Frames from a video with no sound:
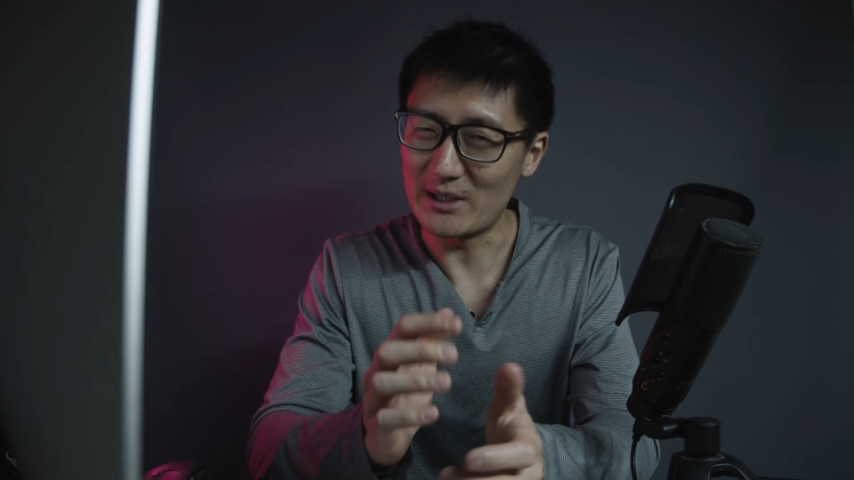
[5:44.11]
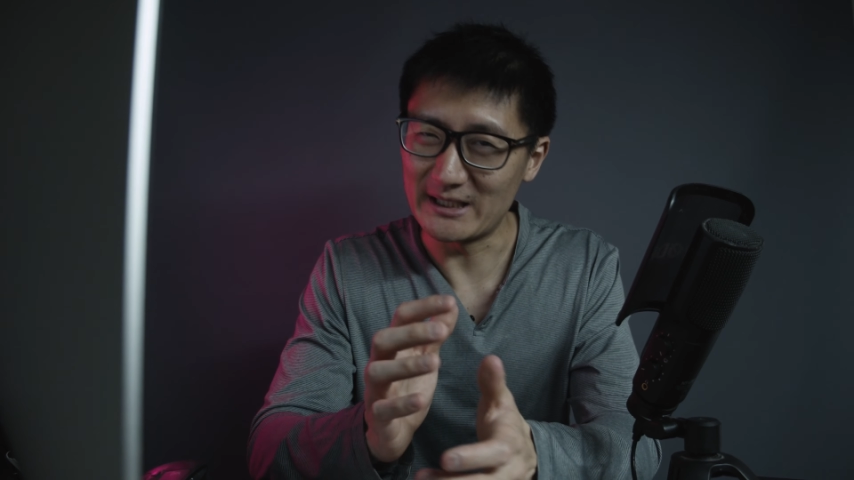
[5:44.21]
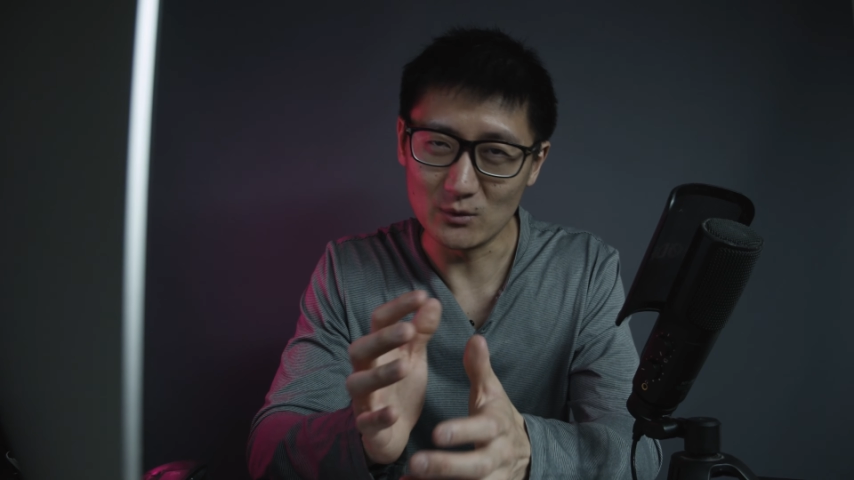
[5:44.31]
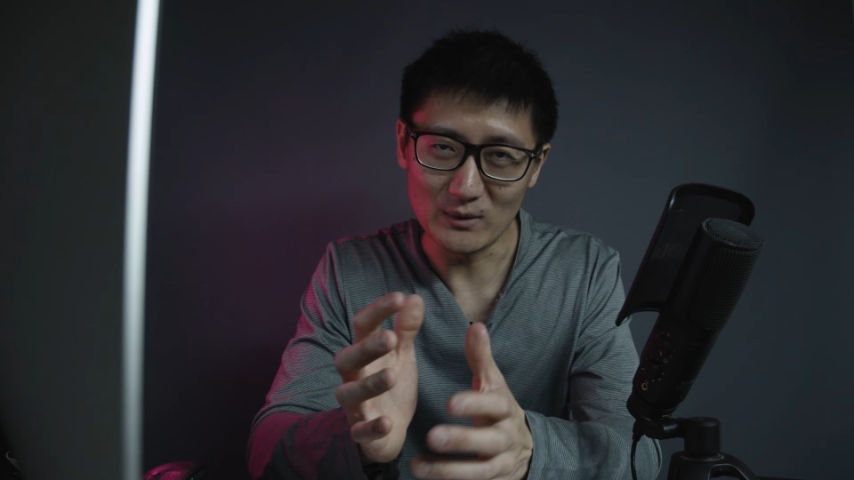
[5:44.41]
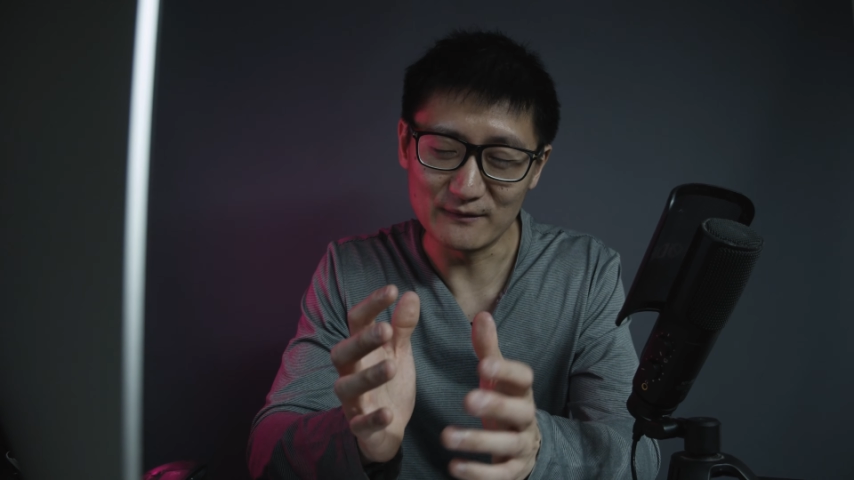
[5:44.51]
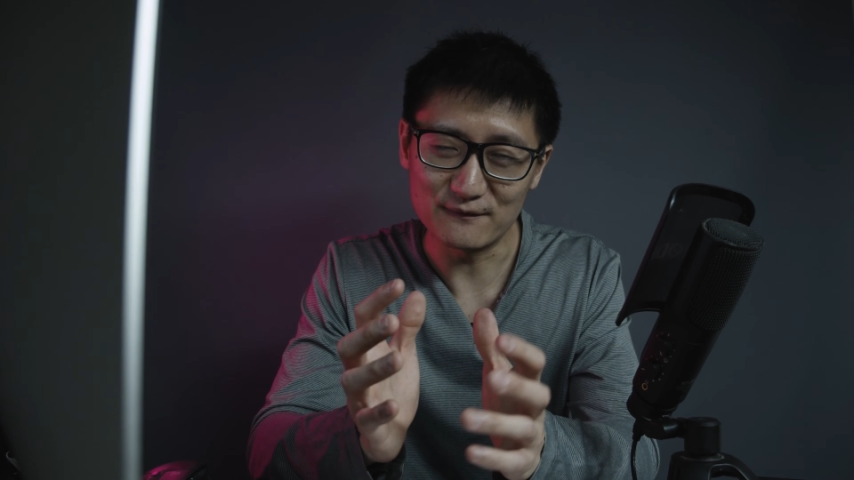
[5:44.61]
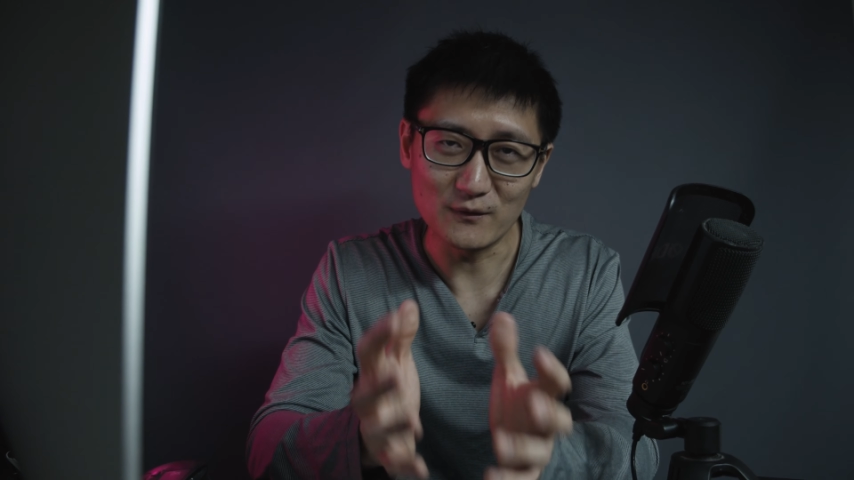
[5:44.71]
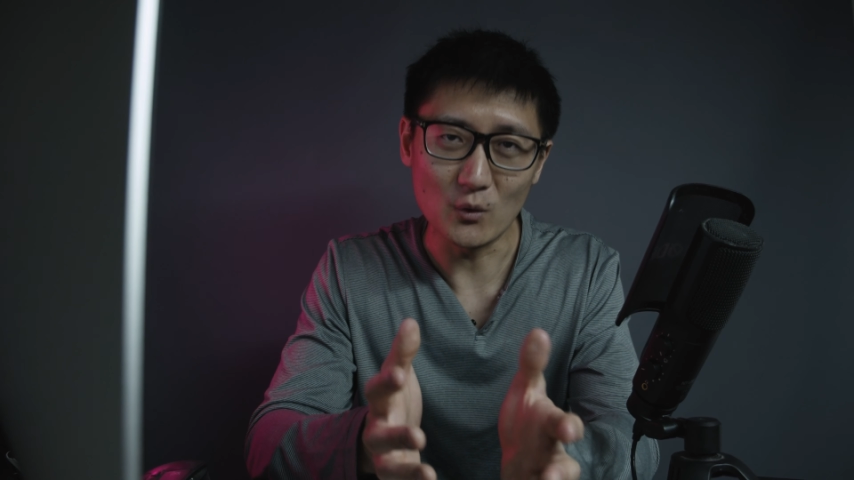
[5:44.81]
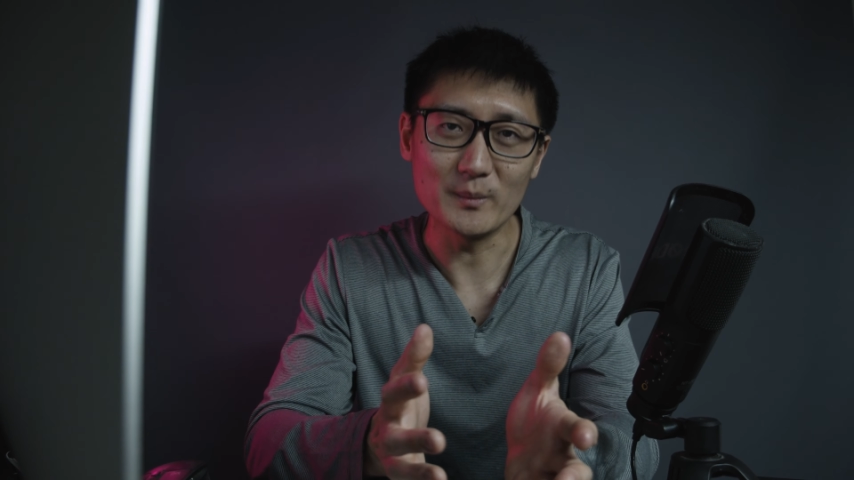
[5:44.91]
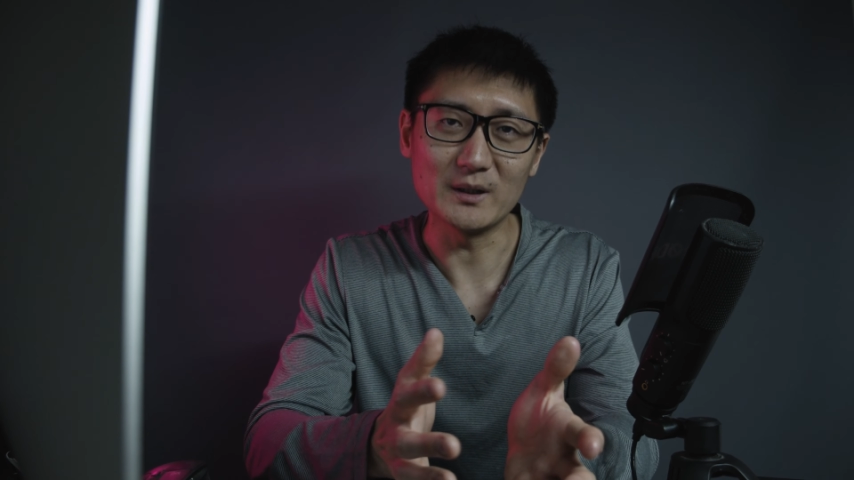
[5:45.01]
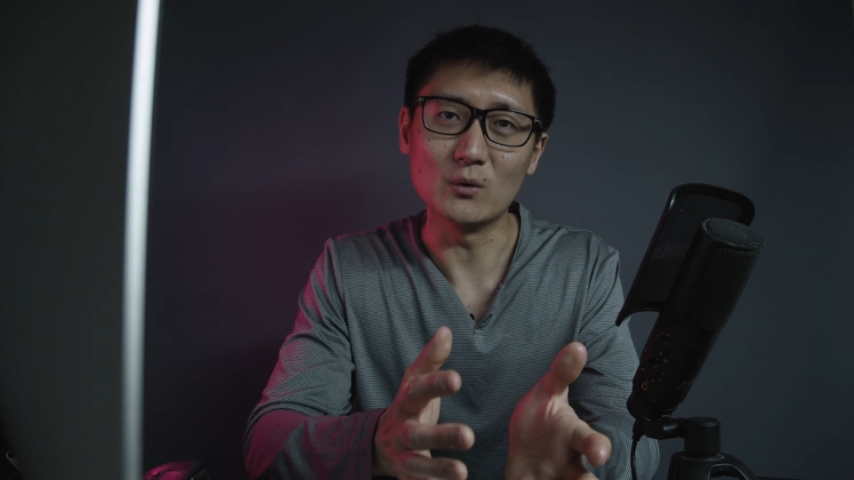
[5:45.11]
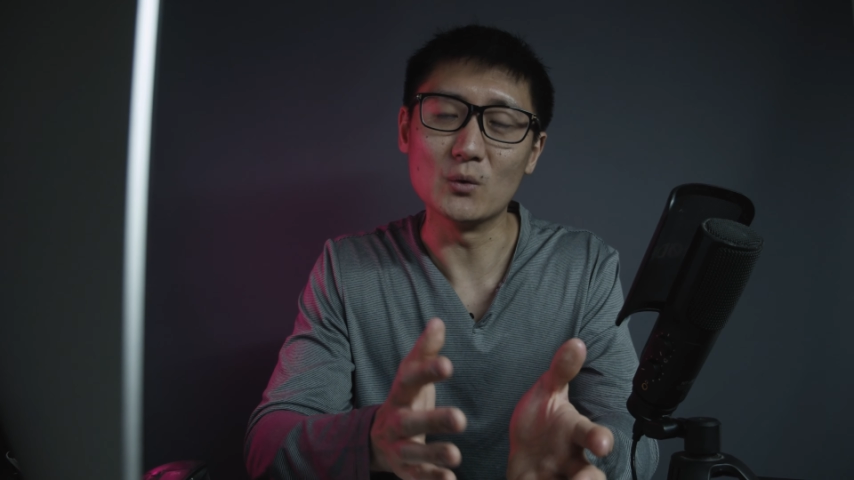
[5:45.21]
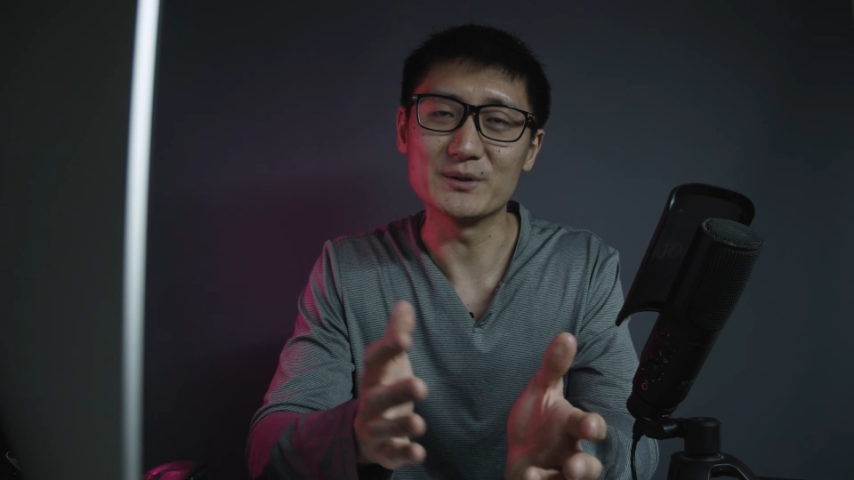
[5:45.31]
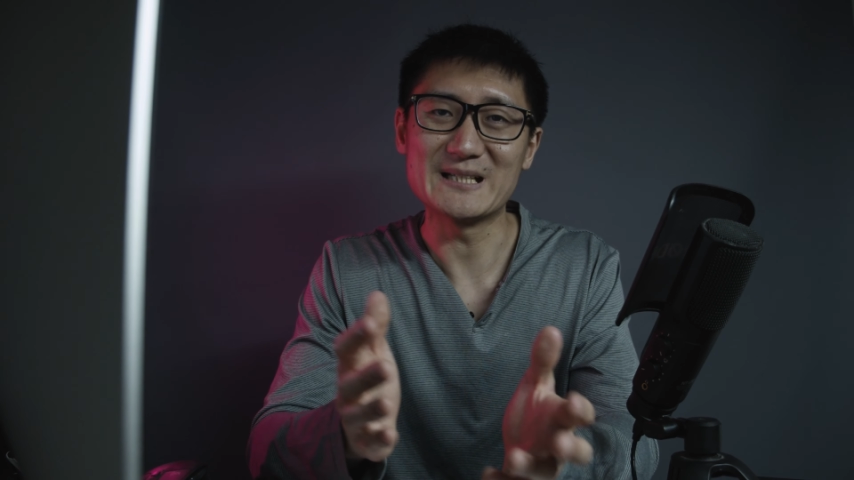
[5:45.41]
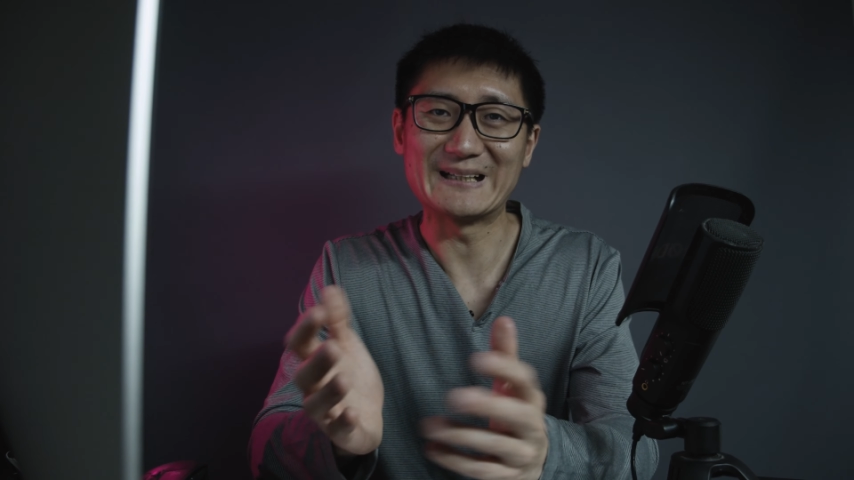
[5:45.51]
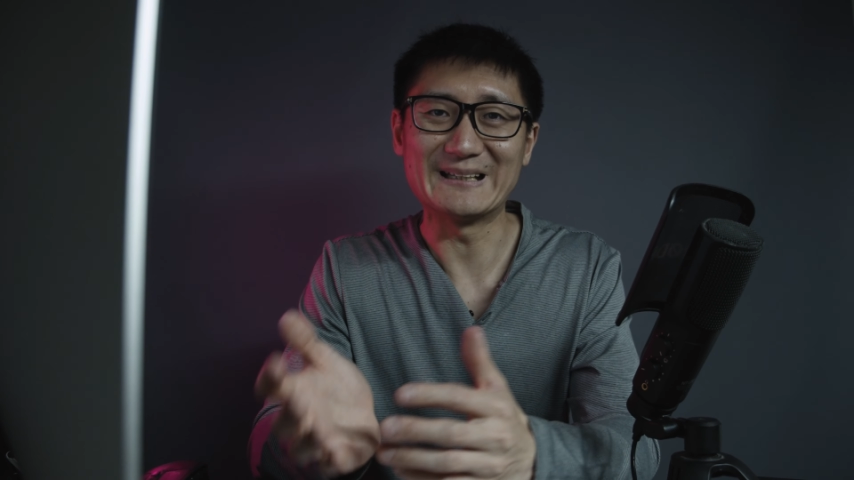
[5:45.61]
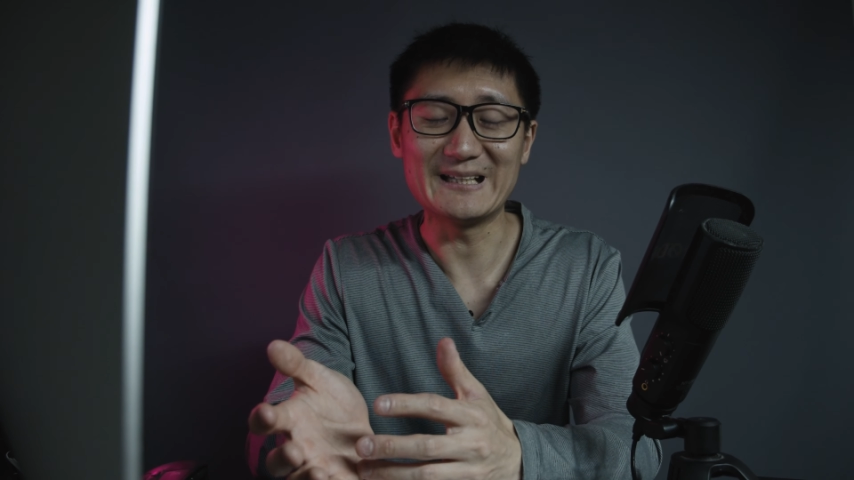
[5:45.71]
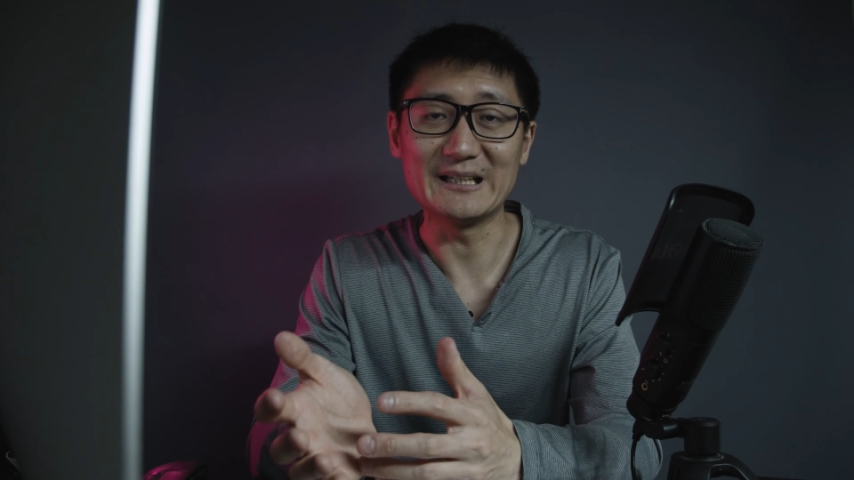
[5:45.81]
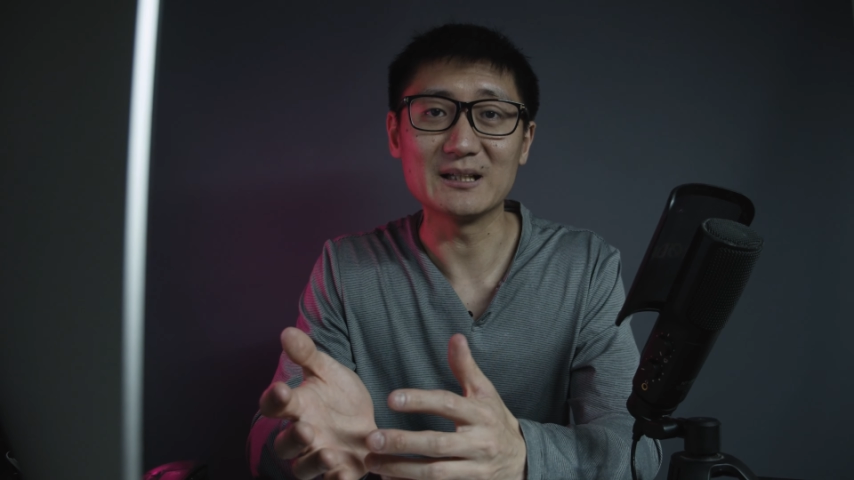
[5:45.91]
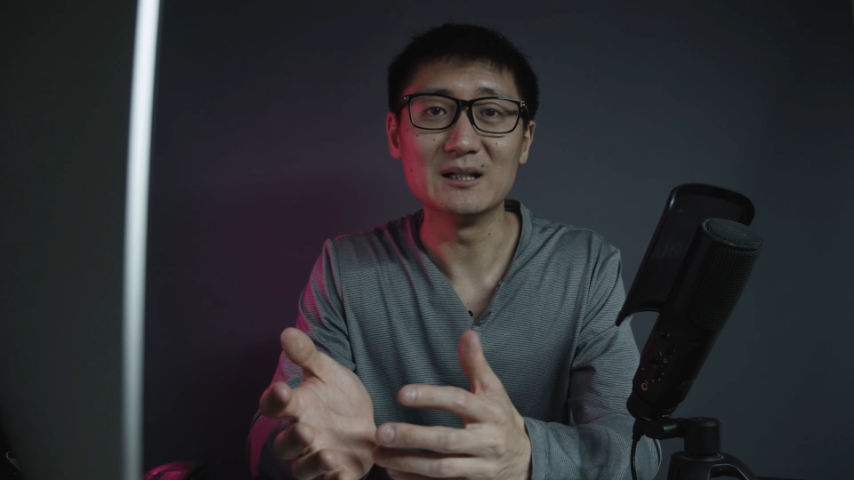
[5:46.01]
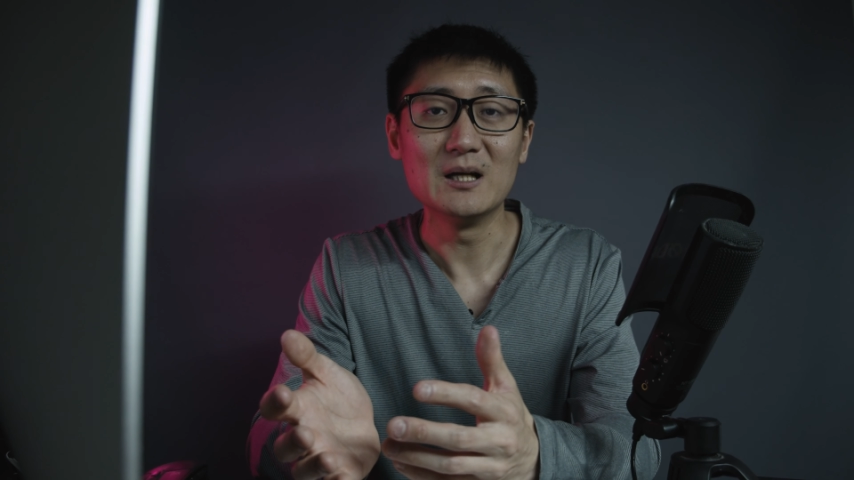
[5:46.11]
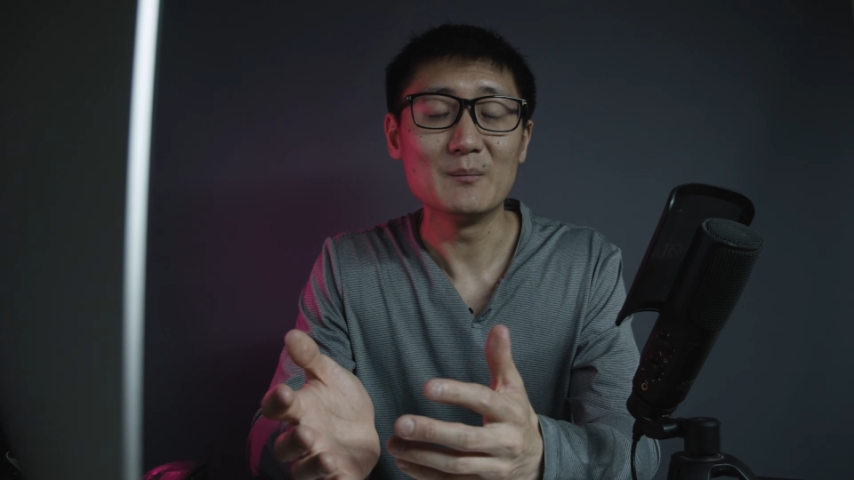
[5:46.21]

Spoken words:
to any one formula or technique,